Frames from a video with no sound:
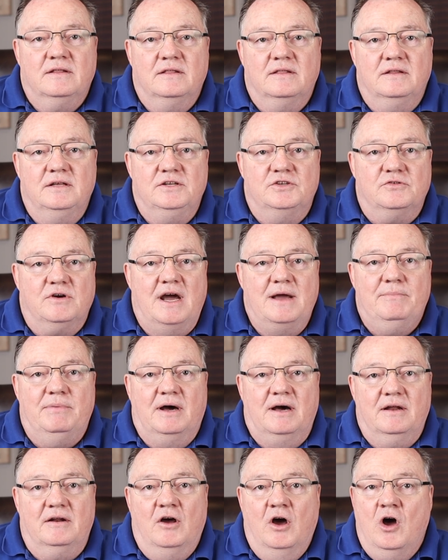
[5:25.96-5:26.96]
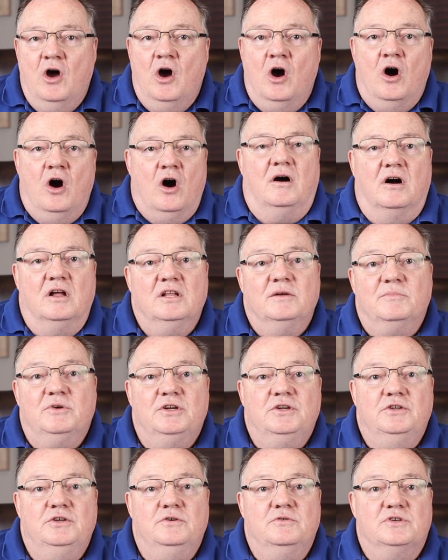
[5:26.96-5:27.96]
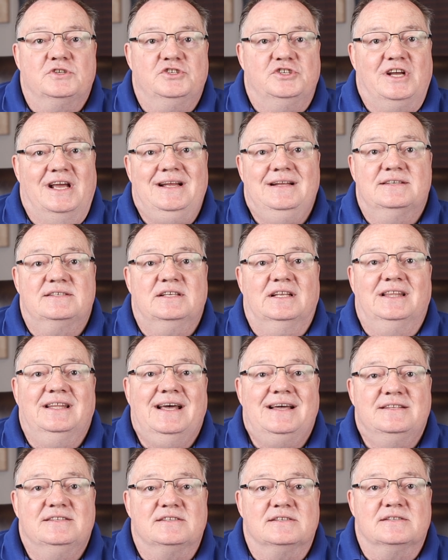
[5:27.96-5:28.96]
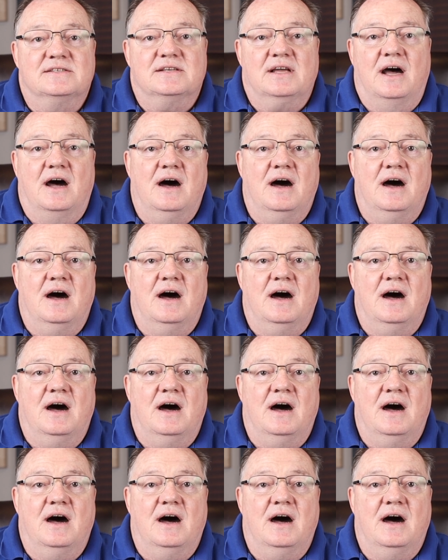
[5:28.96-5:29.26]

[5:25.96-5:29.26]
the tripod. All I'm going to do is change the lenses